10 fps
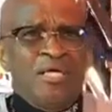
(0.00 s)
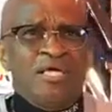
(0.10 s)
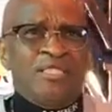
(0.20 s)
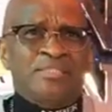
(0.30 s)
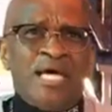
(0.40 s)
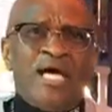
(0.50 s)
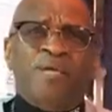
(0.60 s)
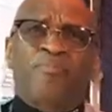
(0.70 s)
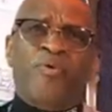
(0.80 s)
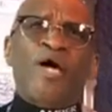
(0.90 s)
is not
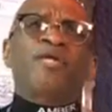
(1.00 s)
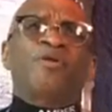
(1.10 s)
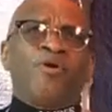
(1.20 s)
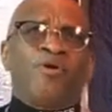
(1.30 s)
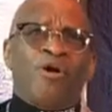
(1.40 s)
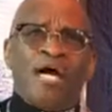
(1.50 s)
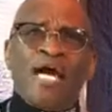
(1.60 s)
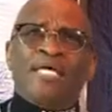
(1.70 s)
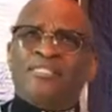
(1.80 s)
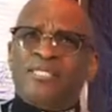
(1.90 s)
a predator or
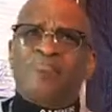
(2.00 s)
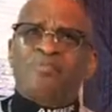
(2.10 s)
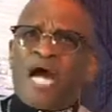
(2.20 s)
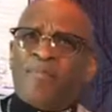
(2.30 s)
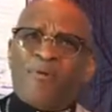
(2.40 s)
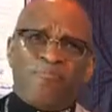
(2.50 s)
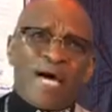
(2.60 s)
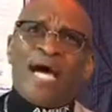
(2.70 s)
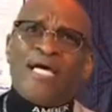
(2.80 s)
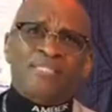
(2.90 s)
has some type of
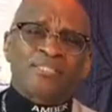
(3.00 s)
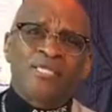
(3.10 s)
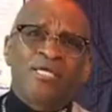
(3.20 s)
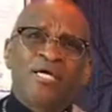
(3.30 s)
past